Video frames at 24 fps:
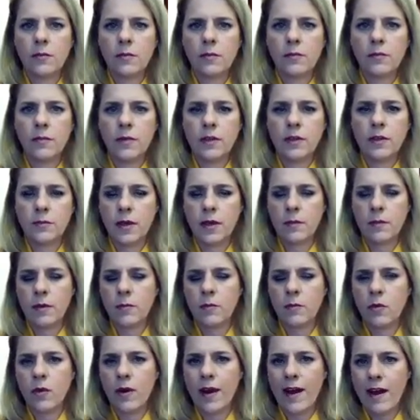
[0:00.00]
is
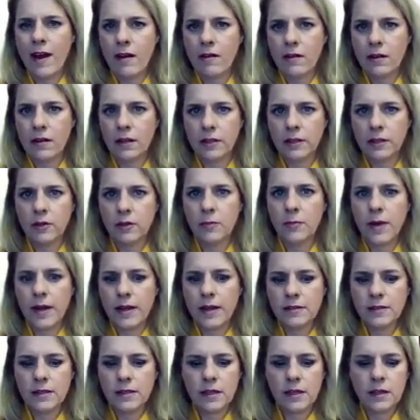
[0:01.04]
becoming more alkaline or
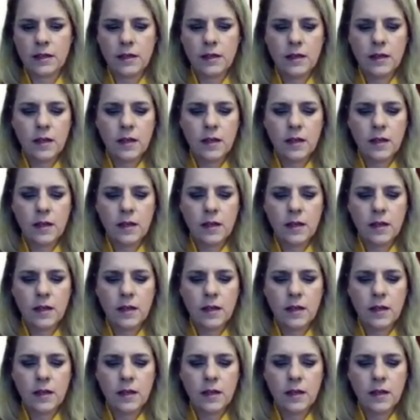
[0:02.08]
basic.